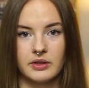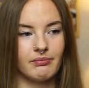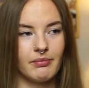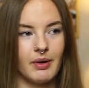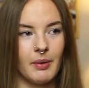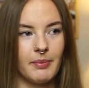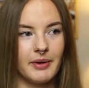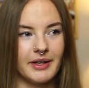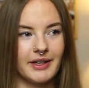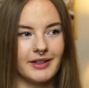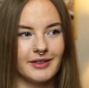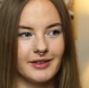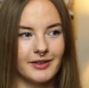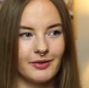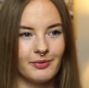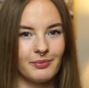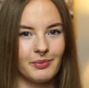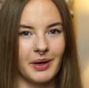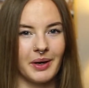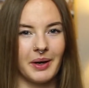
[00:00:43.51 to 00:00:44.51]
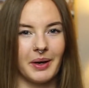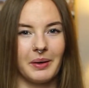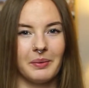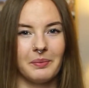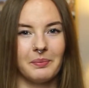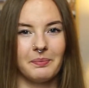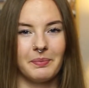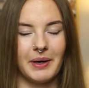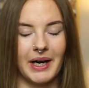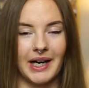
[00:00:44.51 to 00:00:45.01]
But because of my
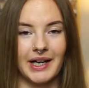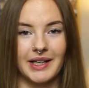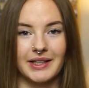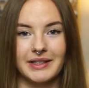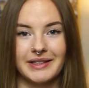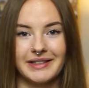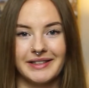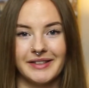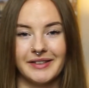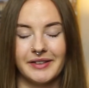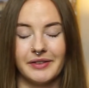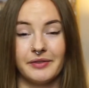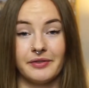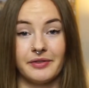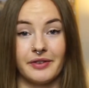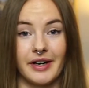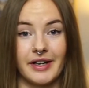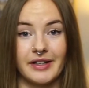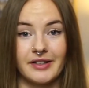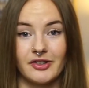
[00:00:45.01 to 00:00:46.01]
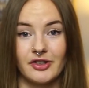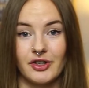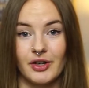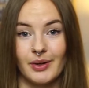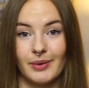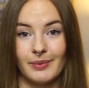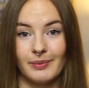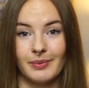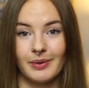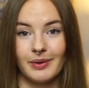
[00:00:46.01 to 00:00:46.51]
past
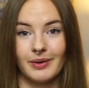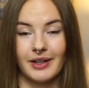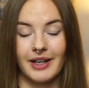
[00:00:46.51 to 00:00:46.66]
friendship,